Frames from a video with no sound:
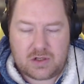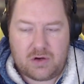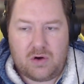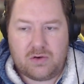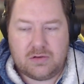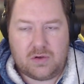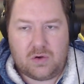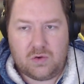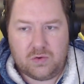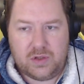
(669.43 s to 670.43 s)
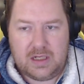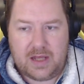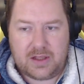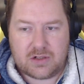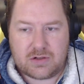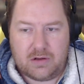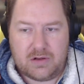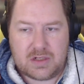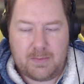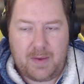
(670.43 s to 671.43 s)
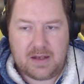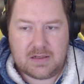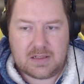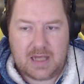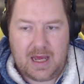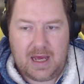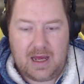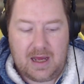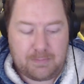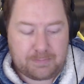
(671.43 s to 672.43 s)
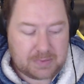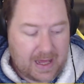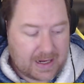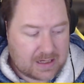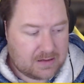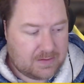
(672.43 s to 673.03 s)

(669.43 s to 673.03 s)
So on all the other controllers, the buttons are black,